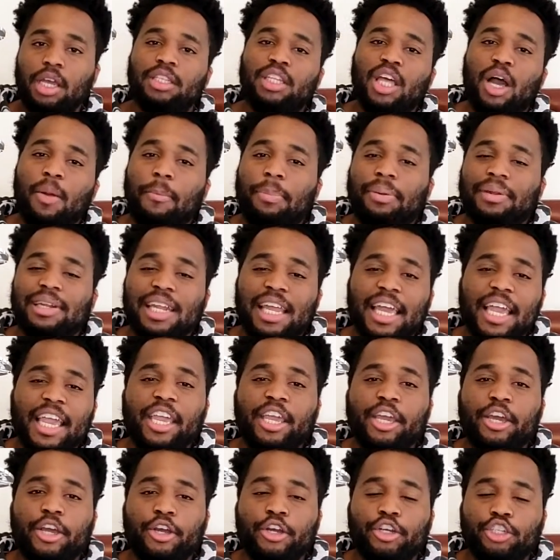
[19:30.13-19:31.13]
The
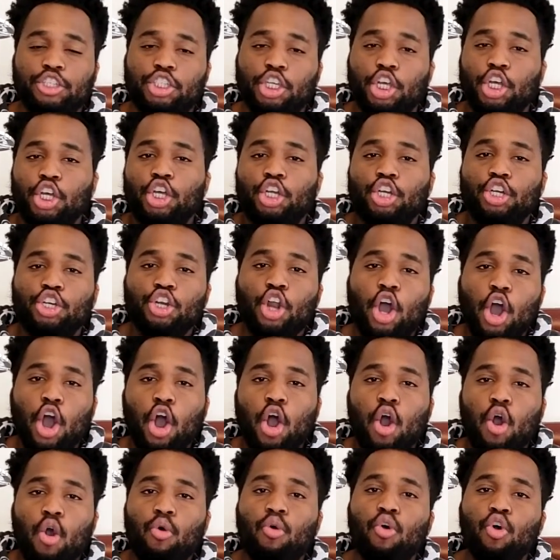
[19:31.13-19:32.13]
players
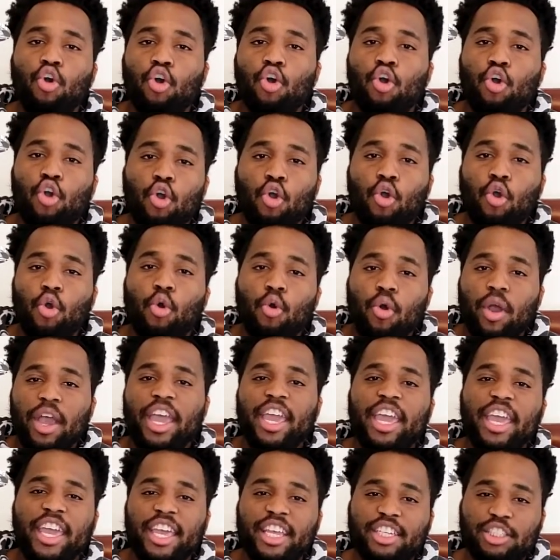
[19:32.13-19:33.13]
know who
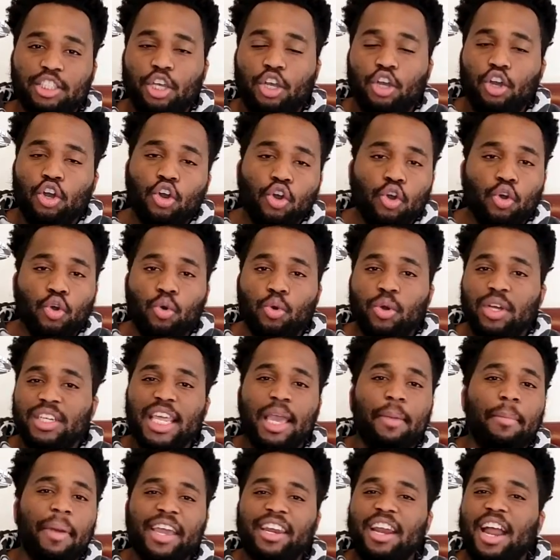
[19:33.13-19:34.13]
is who.
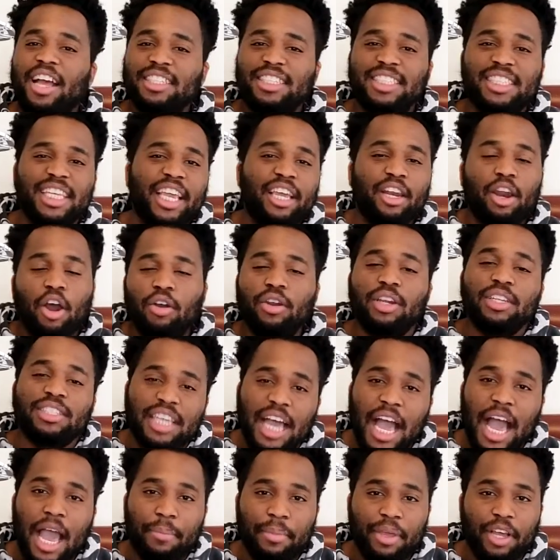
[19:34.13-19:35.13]
They might not say it all the
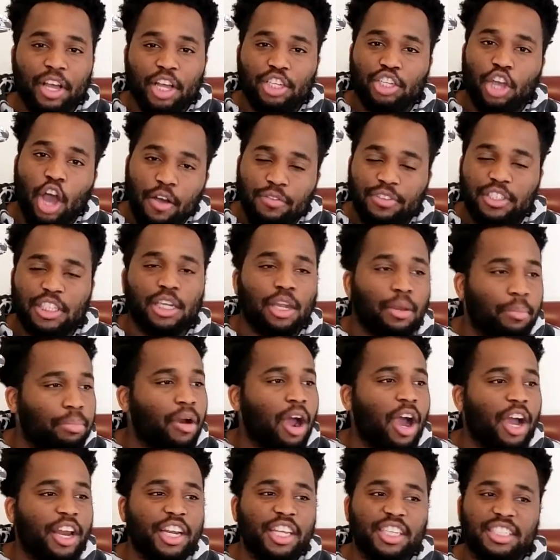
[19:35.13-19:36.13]
time because obviously
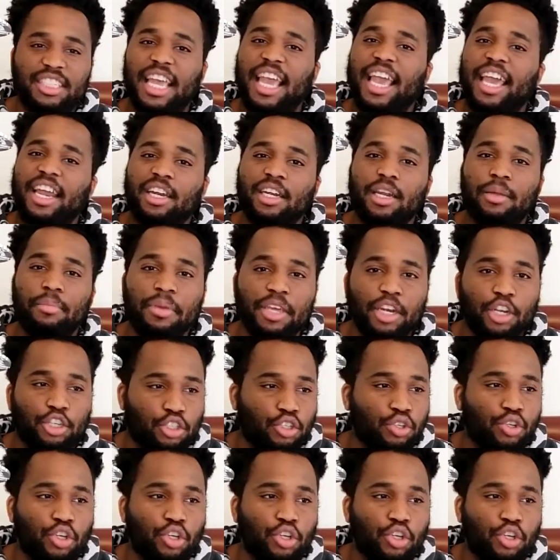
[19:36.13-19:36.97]
LeBron is the head of the media.